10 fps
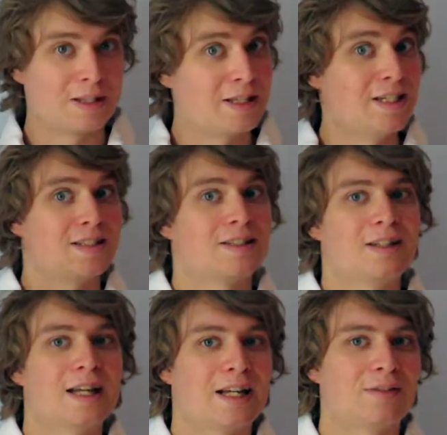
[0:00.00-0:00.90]
this
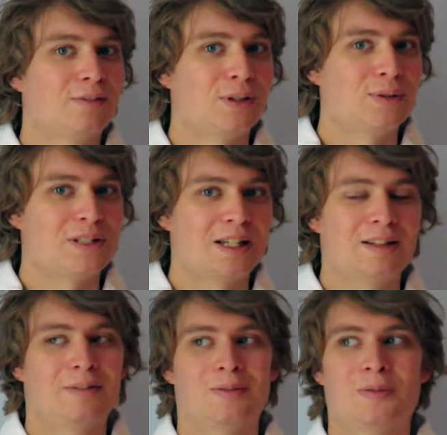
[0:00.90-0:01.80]
can get
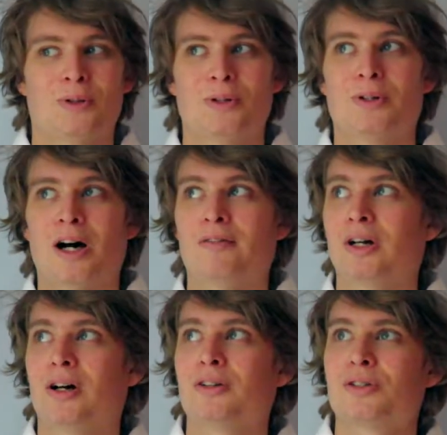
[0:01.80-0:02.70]
confusing for other
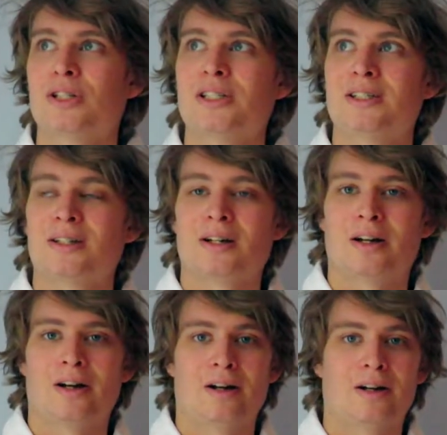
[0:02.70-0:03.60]
countries.
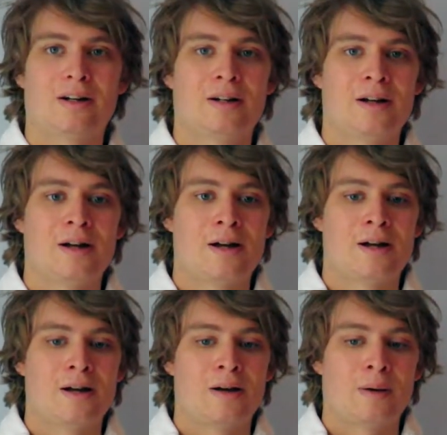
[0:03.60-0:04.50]
Uh,
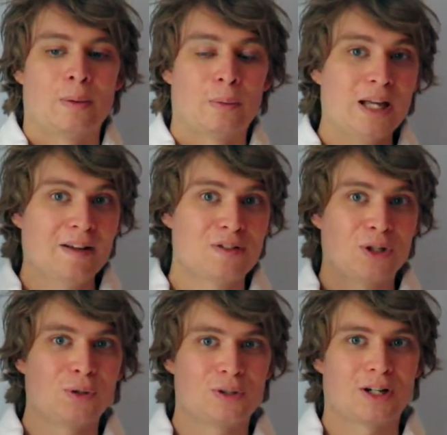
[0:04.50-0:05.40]
we have
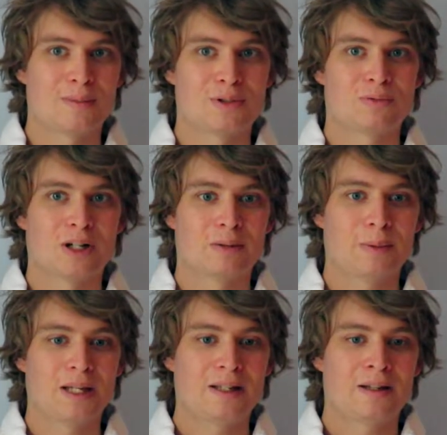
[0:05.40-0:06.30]
two types of
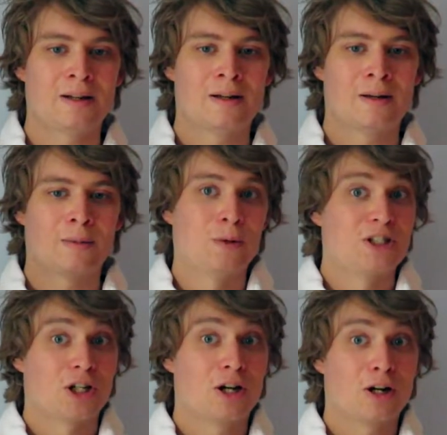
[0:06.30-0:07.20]
rugby
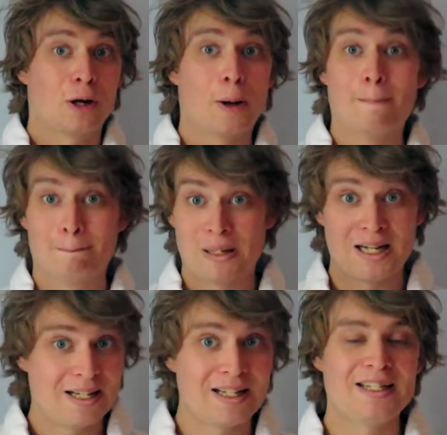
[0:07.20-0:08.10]
which are
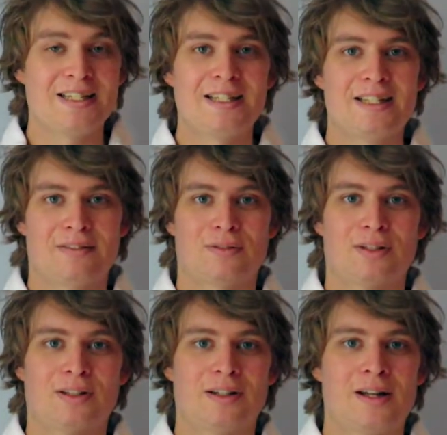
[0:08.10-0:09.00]
completely
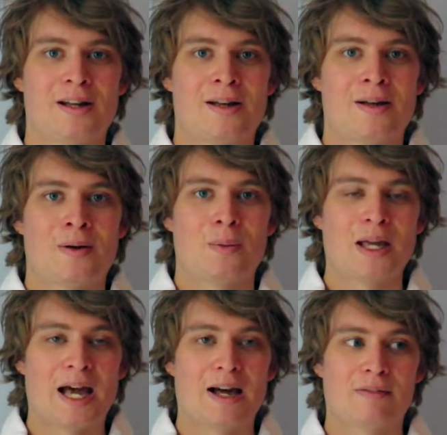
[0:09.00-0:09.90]
different. We
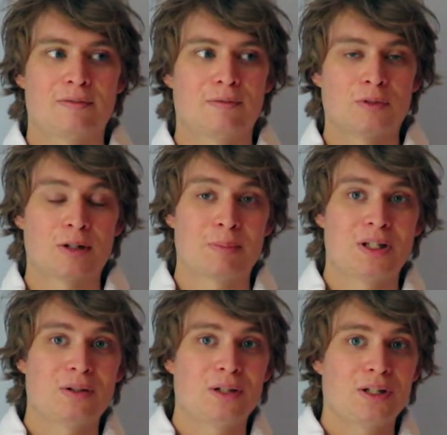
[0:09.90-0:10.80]
have rugby
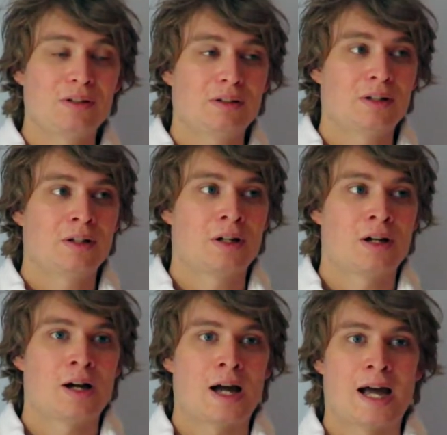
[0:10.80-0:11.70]
union
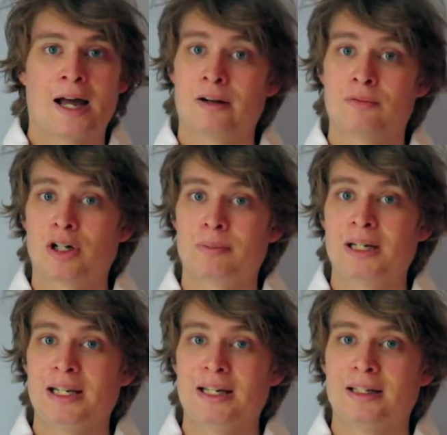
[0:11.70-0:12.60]
and rugby
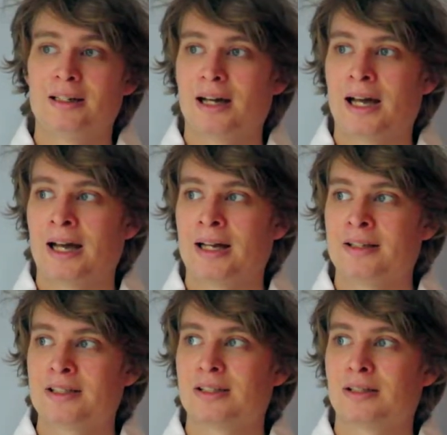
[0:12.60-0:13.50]
league
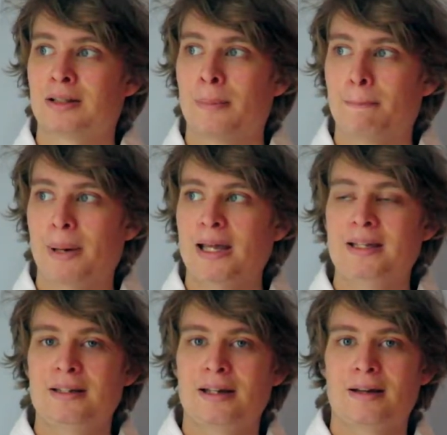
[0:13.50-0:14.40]
and the
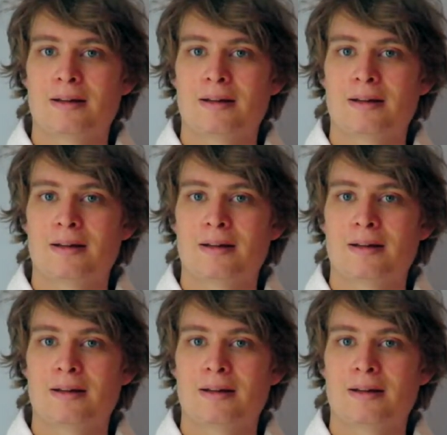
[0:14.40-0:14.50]
main